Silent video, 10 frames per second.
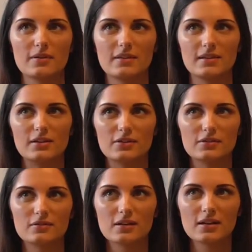and I think you
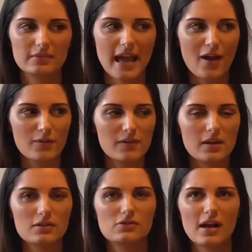can get over
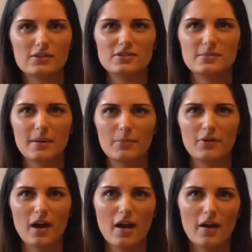your contractions a bit
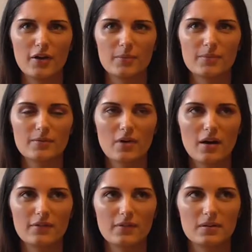more at home than
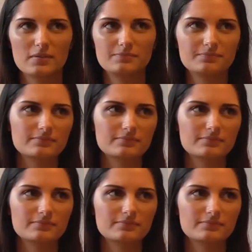rather than,